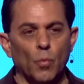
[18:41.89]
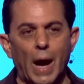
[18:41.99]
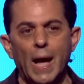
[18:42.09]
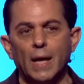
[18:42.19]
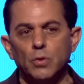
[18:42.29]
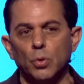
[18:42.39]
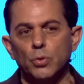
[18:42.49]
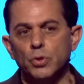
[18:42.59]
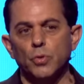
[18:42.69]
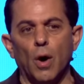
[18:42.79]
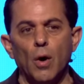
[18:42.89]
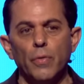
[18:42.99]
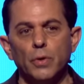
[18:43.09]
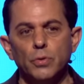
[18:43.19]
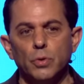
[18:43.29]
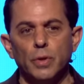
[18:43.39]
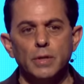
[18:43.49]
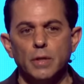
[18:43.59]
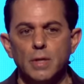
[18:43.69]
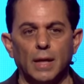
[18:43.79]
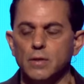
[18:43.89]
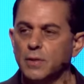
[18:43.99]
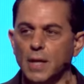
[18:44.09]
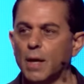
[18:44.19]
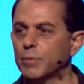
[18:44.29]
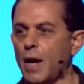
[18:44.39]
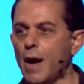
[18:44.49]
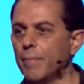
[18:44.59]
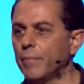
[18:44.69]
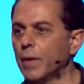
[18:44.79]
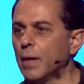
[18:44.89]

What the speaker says: Why I told you all those stories is not to take up time.